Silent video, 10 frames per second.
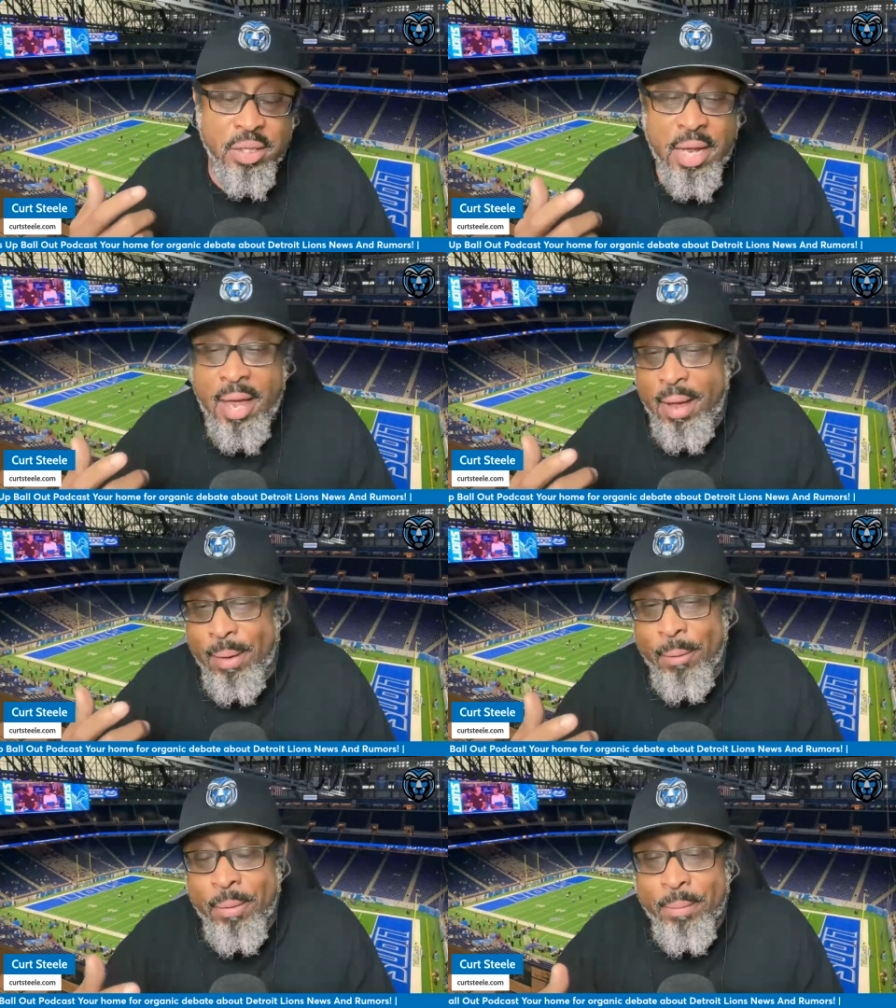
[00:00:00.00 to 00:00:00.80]

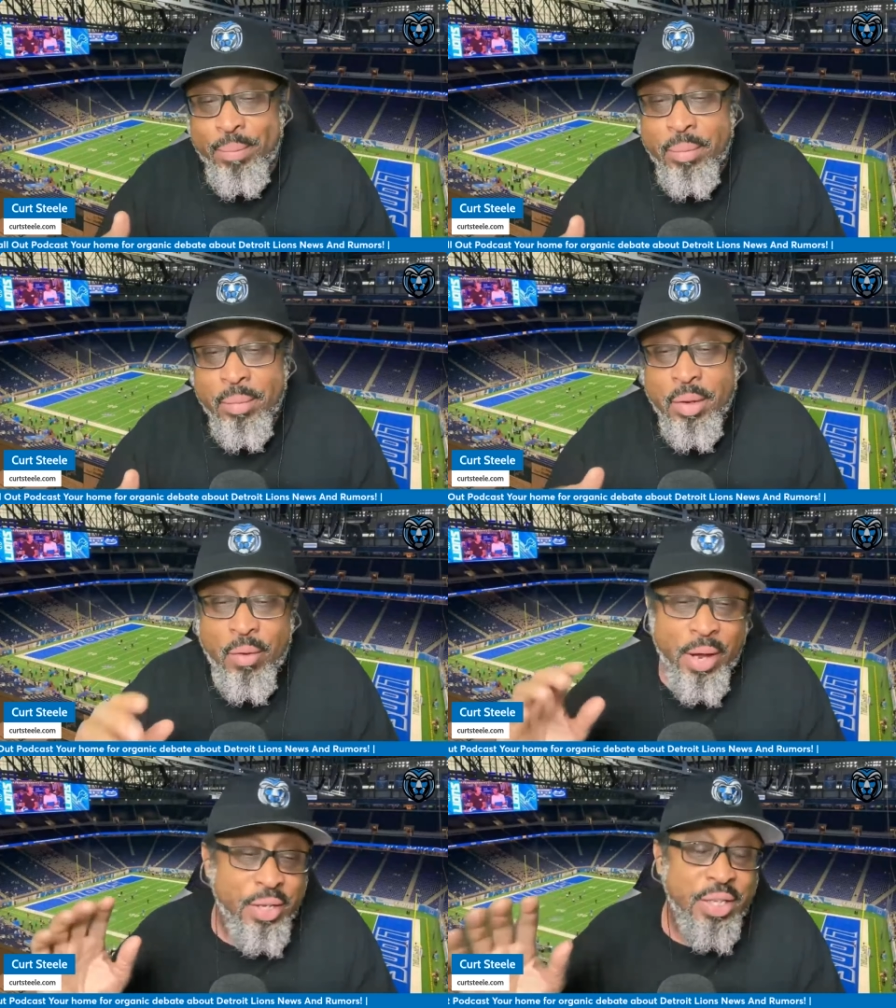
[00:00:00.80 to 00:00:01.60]
Now,
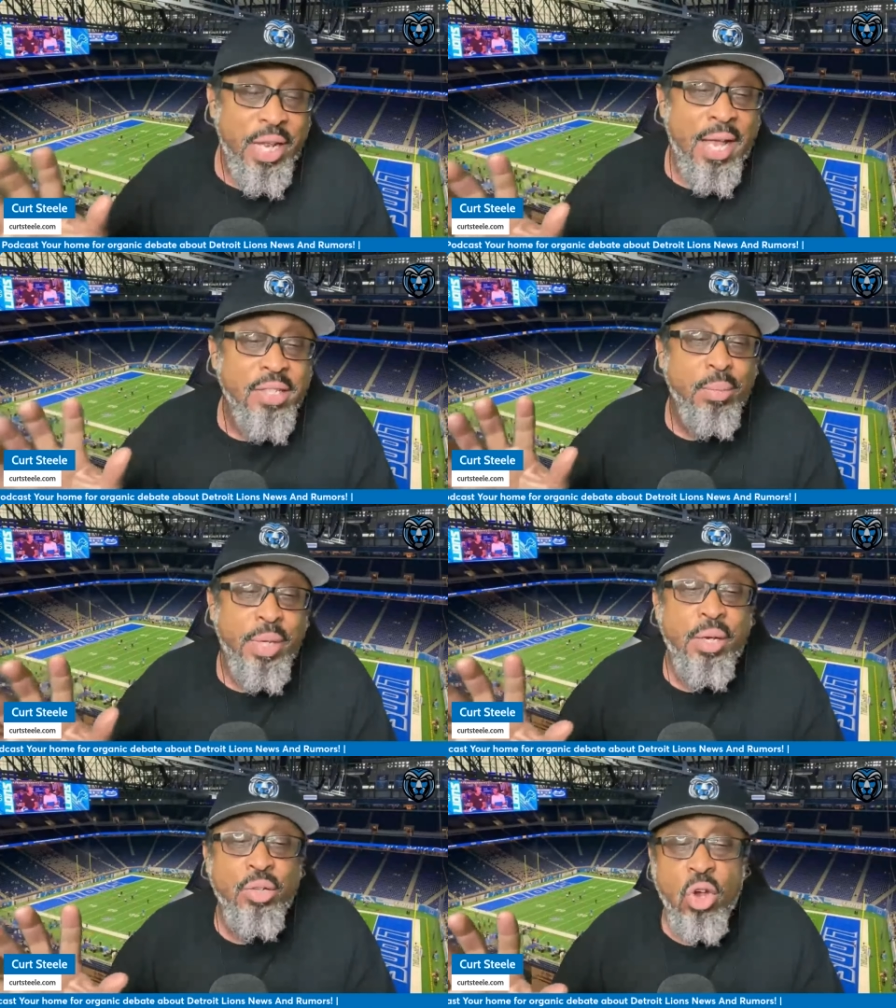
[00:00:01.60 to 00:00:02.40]
Granderson had some
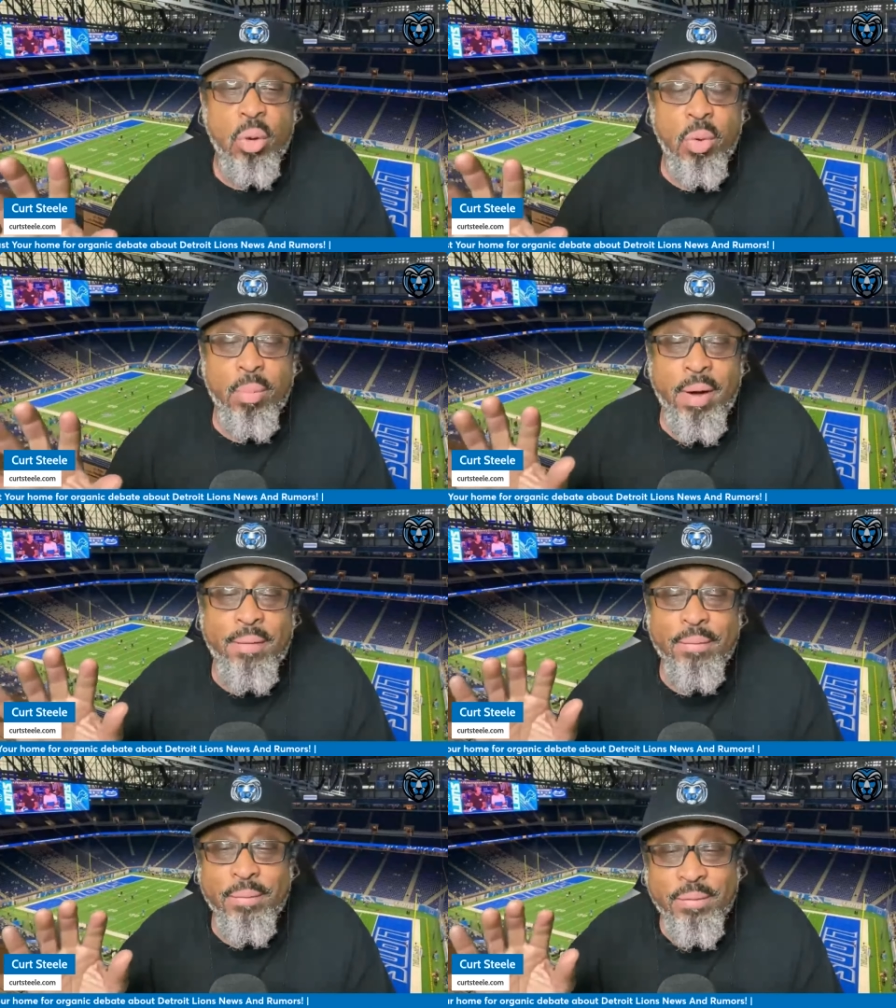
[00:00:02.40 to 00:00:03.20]
legal
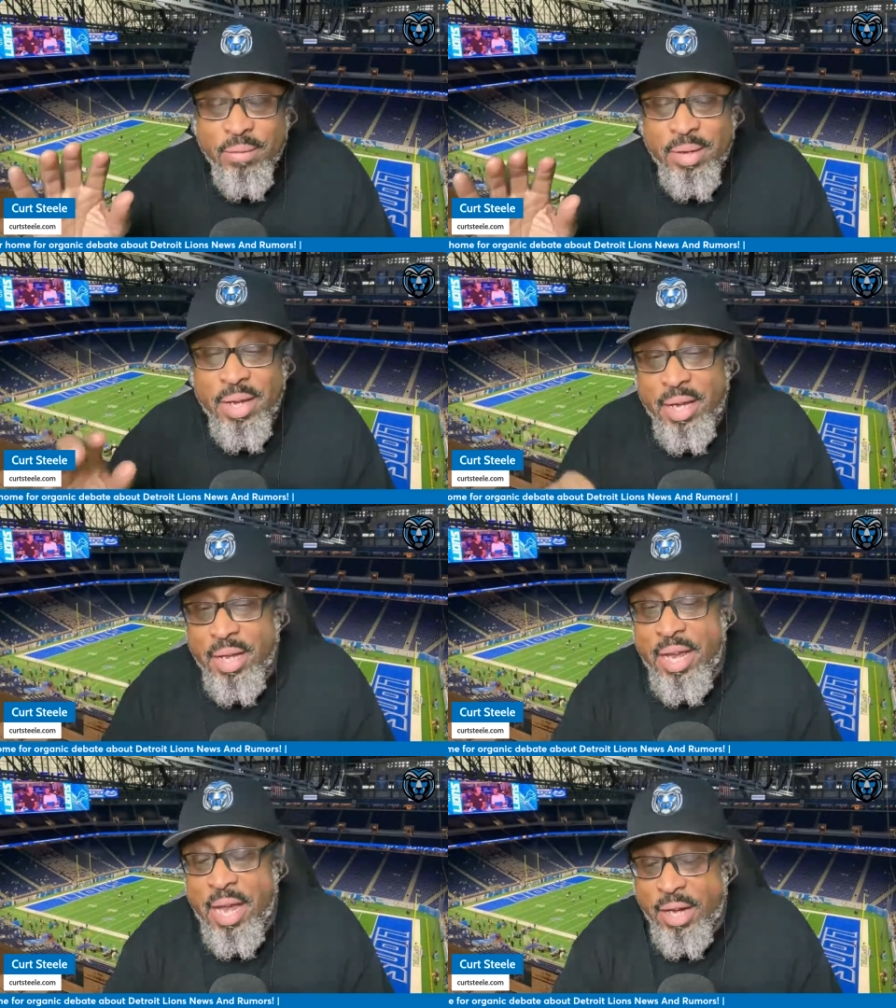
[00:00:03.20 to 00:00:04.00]
trouble
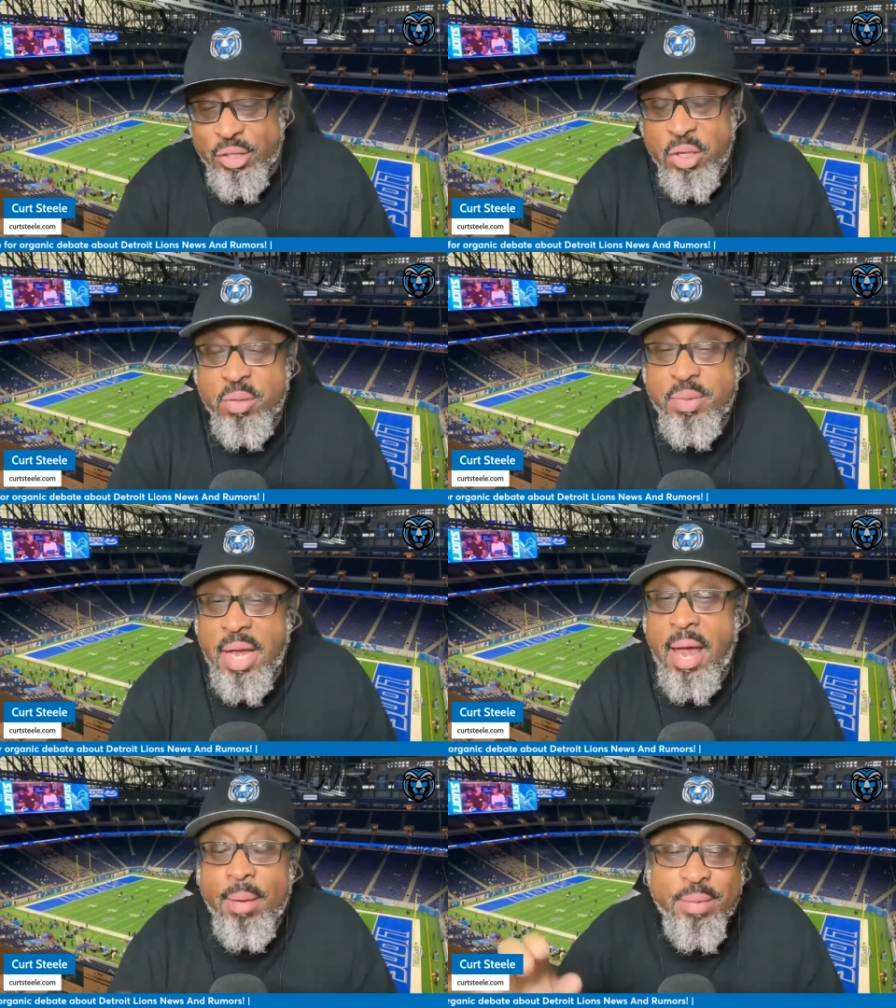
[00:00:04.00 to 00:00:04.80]
and he had to serve some
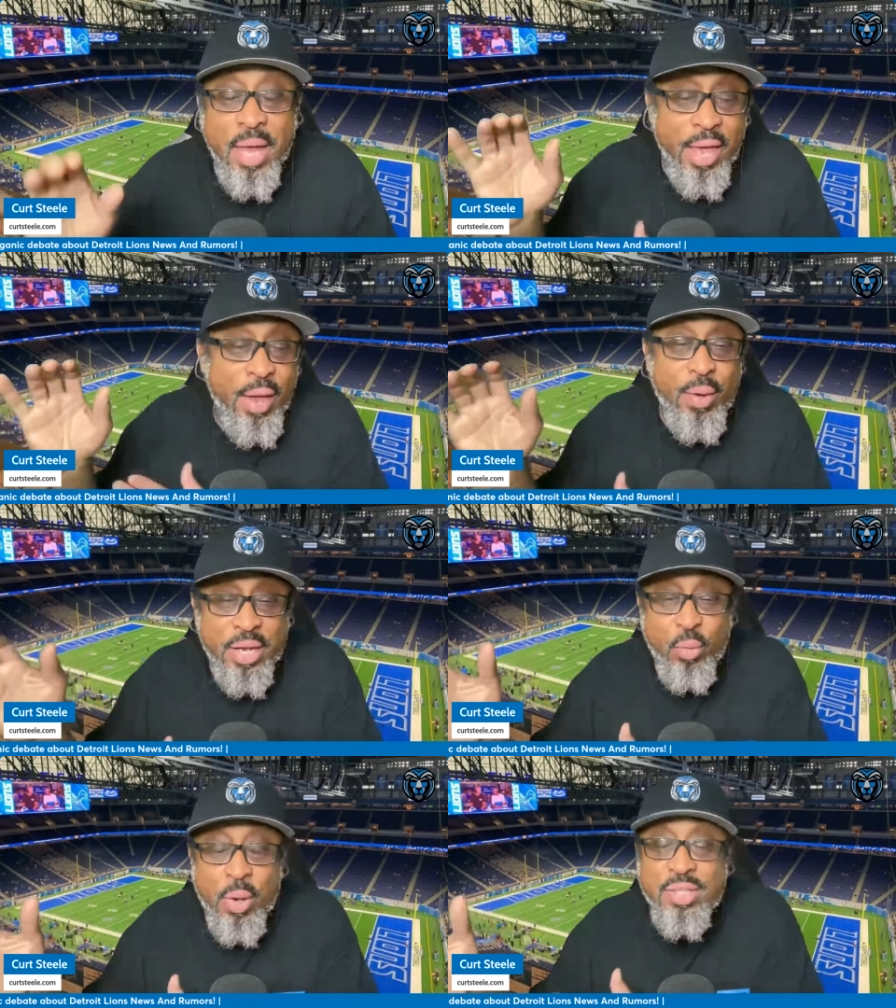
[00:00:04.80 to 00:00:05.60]
time. Now,
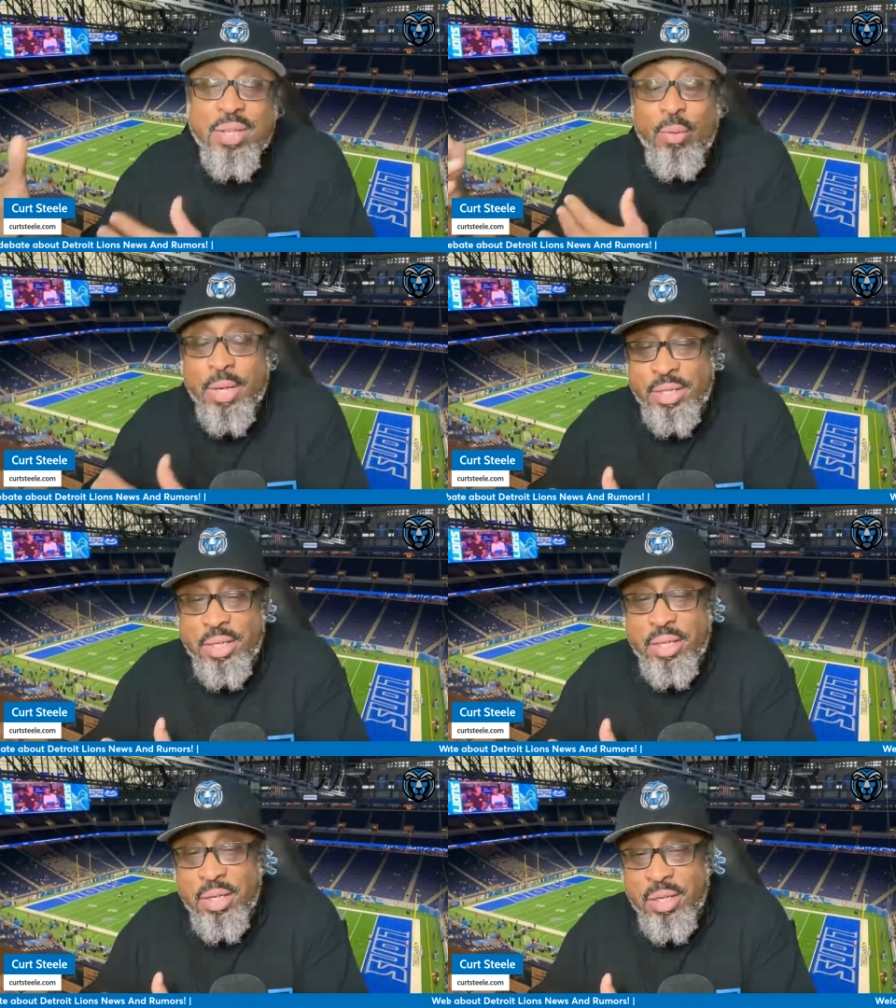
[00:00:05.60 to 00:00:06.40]
it wasn't recent,